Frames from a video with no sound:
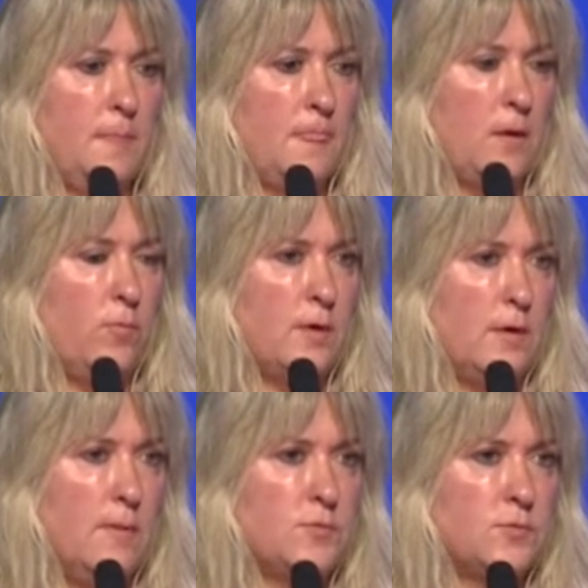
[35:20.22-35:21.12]
And when it
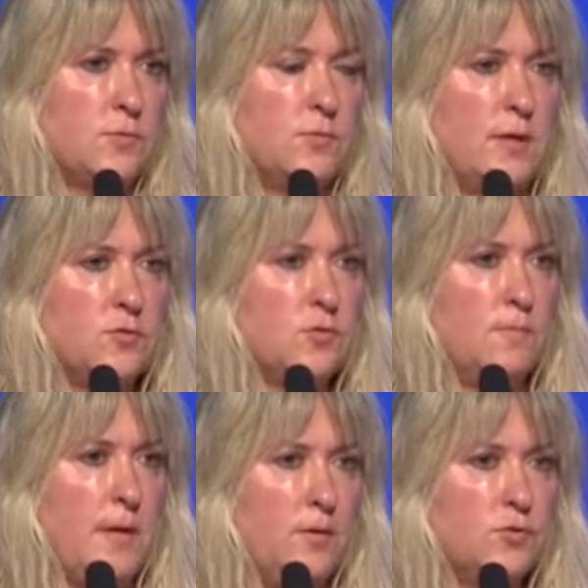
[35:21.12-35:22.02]
comes to credential
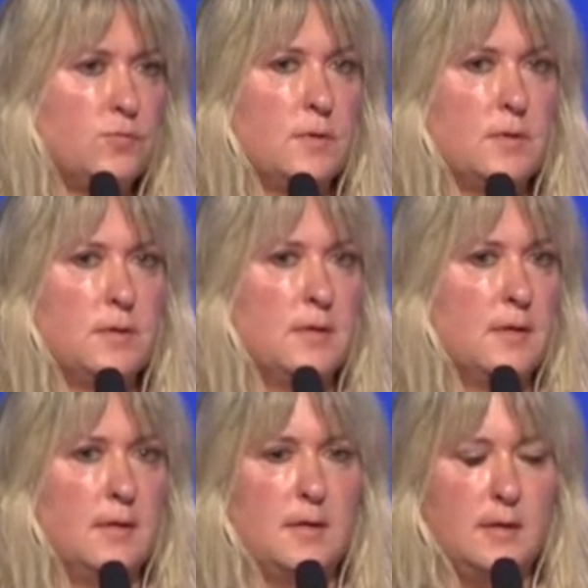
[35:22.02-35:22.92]
management,
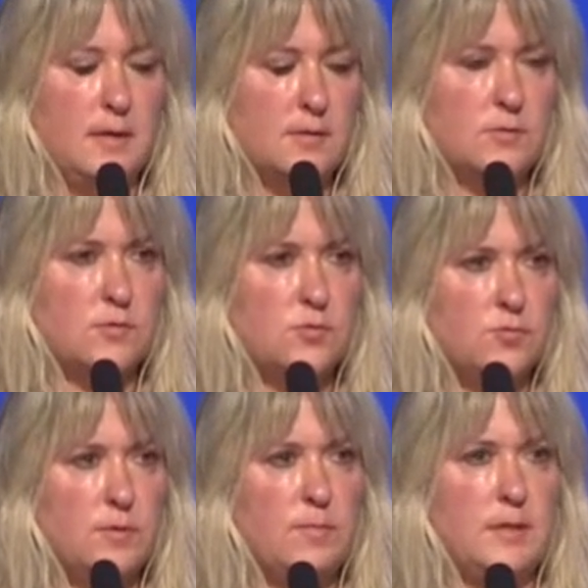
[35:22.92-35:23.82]
it is
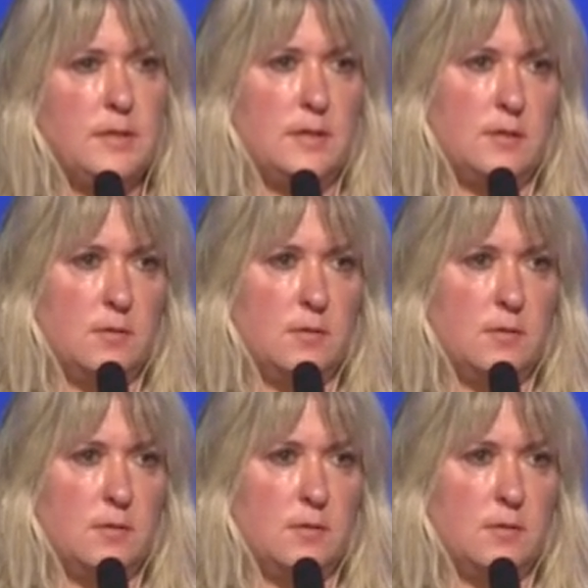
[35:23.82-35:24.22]
extremely detail